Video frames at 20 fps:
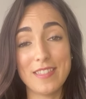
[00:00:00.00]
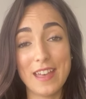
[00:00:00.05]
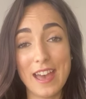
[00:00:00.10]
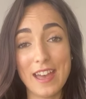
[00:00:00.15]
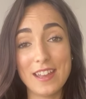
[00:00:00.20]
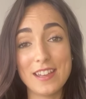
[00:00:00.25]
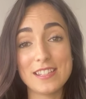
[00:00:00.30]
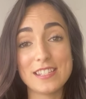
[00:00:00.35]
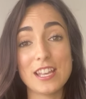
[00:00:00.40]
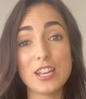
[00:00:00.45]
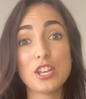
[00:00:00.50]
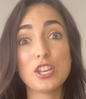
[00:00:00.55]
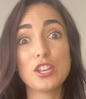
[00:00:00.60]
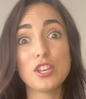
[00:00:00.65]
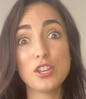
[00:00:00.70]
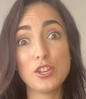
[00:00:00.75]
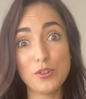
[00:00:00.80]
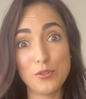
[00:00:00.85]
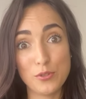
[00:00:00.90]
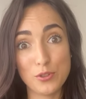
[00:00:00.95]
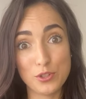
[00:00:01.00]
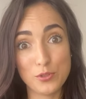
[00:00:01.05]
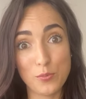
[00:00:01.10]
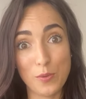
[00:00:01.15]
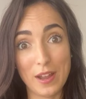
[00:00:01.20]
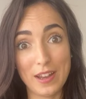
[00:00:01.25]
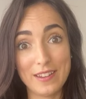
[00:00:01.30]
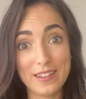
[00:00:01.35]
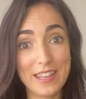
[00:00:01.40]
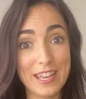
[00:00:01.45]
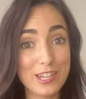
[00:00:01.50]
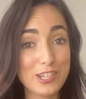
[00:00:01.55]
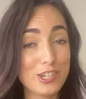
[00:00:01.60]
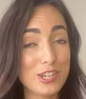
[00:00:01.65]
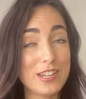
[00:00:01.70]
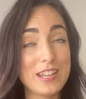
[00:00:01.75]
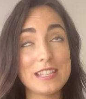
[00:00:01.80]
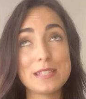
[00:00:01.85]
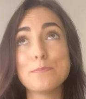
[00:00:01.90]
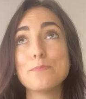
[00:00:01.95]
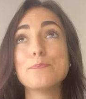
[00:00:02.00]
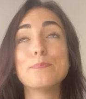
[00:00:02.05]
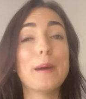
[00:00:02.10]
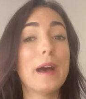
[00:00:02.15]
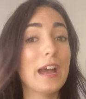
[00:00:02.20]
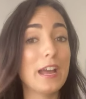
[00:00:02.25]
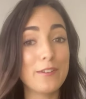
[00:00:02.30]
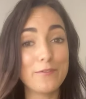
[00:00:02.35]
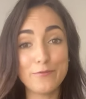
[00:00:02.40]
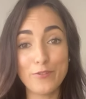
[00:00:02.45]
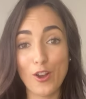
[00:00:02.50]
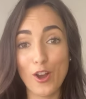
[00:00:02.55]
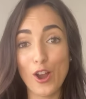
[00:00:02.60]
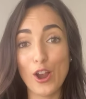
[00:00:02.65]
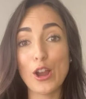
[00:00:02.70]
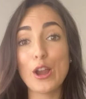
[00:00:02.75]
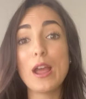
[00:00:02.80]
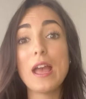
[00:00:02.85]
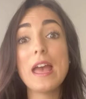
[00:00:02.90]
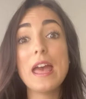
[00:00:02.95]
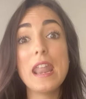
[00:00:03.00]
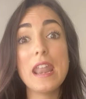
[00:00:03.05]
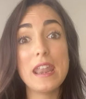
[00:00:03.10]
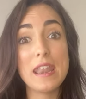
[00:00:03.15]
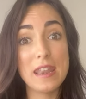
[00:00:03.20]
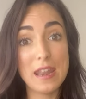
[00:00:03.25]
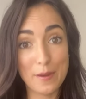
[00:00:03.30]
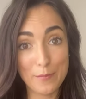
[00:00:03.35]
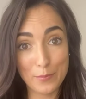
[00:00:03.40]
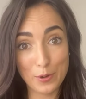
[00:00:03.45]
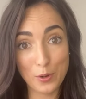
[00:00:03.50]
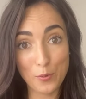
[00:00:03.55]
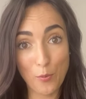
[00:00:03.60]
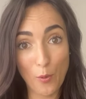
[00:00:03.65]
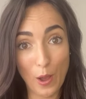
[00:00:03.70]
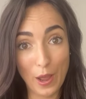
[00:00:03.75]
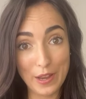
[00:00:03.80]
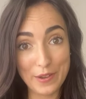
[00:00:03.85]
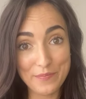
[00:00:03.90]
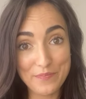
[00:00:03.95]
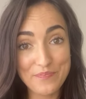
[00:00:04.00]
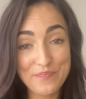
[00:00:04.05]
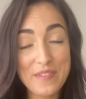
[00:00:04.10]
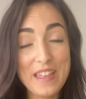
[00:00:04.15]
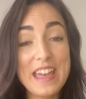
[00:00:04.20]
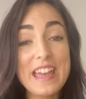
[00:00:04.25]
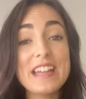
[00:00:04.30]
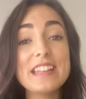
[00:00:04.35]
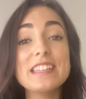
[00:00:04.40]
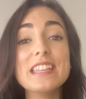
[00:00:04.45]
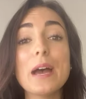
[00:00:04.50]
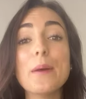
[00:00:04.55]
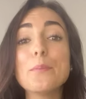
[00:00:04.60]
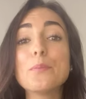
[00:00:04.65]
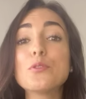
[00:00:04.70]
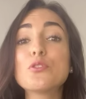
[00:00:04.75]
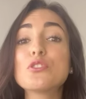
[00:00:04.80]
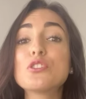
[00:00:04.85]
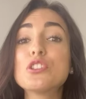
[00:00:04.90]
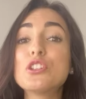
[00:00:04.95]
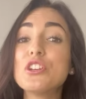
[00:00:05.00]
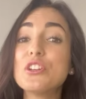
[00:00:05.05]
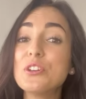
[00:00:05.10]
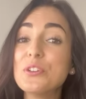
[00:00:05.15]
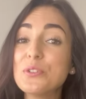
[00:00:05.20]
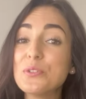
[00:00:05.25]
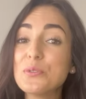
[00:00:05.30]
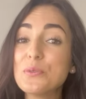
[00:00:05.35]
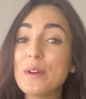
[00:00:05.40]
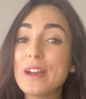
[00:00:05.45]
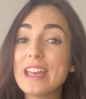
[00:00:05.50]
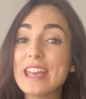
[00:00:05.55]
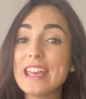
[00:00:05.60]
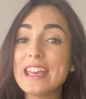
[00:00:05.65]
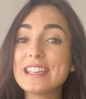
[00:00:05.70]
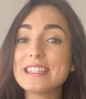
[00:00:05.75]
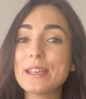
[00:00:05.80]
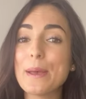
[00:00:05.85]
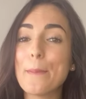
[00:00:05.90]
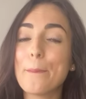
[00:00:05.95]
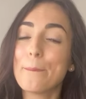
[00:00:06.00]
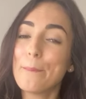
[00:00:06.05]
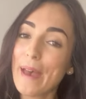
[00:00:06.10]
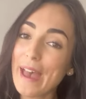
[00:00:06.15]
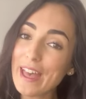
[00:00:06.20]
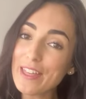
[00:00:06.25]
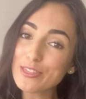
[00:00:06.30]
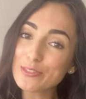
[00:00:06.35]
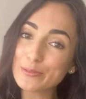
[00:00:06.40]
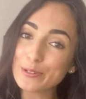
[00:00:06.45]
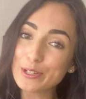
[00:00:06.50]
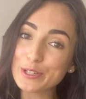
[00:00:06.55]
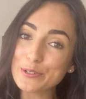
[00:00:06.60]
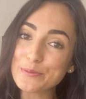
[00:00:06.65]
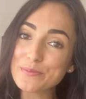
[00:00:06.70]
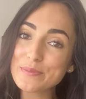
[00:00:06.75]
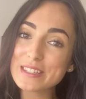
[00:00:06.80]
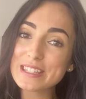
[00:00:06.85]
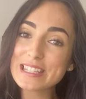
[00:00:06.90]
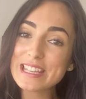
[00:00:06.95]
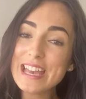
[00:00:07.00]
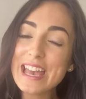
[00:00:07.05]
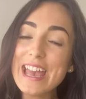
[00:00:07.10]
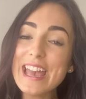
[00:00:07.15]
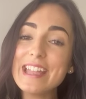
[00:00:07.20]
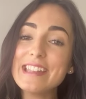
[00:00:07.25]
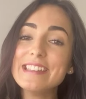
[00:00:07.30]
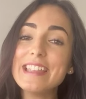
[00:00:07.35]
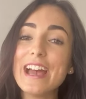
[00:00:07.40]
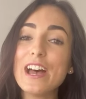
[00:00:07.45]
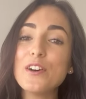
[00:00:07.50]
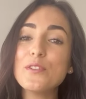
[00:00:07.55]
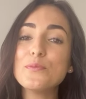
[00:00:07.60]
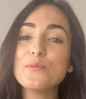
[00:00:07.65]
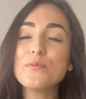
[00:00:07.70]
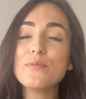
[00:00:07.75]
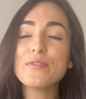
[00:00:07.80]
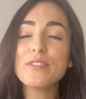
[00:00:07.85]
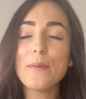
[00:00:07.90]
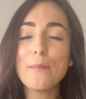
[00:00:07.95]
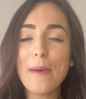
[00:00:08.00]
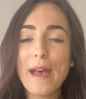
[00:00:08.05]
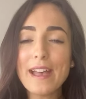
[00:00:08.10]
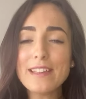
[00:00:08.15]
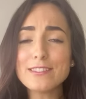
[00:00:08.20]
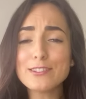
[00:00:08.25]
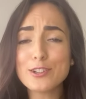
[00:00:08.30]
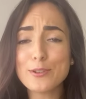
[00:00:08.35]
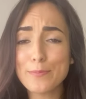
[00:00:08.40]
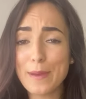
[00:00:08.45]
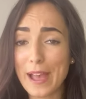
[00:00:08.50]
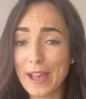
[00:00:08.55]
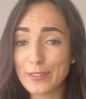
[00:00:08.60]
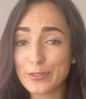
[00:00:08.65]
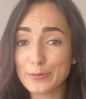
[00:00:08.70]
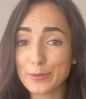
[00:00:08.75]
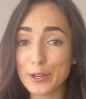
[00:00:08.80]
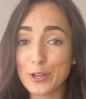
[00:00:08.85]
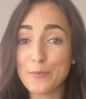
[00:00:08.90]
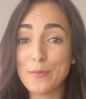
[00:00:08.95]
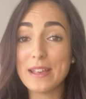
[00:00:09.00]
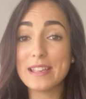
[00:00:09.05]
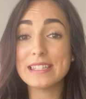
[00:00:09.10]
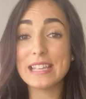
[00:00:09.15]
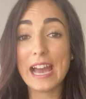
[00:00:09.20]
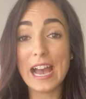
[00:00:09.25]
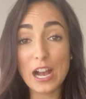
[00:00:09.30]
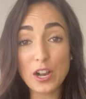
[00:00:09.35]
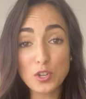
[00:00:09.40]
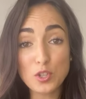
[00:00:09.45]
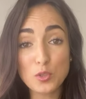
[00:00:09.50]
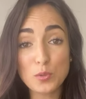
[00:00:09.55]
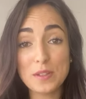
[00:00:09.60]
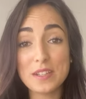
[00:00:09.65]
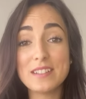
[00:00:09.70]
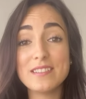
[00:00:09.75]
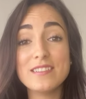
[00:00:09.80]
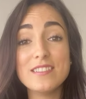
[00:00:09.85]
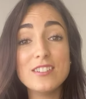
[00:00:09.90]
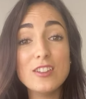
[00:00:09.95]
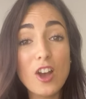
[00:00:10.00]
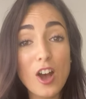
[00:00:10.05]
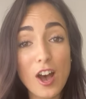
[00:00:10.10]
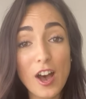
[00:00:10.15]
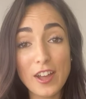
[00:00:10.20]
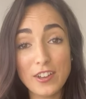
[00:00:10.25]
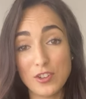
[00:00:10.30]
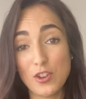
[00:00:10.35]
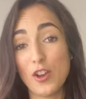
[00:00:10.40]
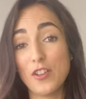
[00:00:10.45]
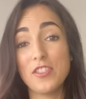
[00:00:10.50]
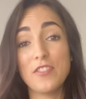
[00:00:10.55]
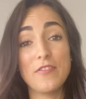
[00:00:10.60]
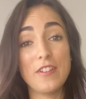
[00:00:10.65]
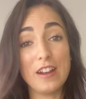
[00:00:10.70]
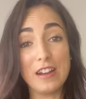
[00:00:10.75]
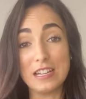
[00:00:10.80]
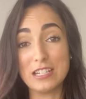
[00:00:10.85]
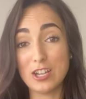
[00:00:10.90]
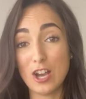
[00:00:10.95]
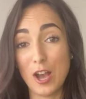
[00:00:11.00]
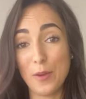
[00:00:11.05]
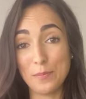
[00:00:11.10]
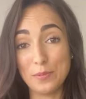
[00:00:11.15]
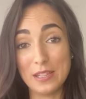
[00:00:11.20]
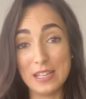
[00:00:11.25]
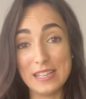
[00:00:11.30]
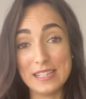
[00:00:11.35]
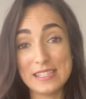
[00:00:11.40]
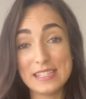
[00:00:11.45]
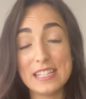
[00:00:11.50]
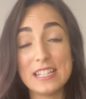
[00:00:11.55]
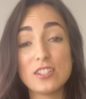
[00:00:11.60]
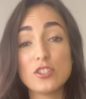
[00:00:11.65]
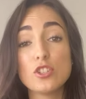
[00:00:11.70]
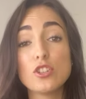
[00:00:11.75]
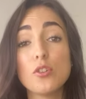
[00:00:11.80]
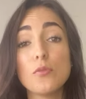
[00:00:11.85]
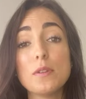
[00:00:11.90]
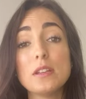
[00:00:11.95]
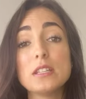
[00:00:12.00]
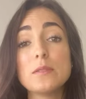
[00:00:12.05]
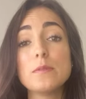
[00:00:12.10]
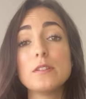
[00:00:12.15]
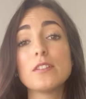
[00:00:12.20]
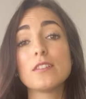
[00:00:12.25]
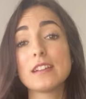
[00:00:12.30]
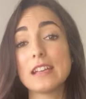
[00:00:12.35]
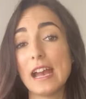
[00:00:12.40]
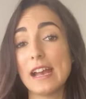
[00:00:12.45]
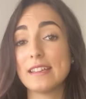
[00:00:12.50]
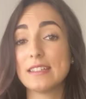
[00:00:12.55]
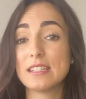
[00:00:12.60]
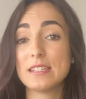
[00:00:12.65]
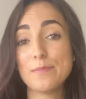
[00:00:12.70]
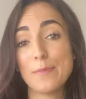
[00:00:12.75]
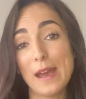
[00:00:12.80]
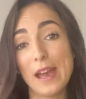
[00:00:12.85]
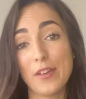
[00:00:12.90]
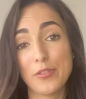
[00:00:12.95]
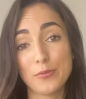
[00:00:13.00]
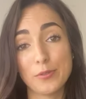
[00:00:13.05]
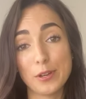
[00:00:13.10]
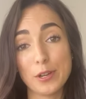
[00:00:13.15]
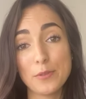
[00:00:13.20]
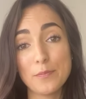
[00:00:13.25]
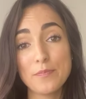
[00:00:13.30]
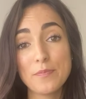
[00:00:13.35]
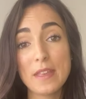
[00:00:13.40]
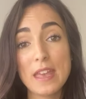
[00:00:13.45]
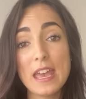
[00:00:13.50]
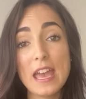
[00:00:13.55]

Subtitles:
That is a huge one. Kitchen is by far number one. Number two is bathrooms. Now, the master bathroom is actually not on the very top list. It's going to be your guest bathroom.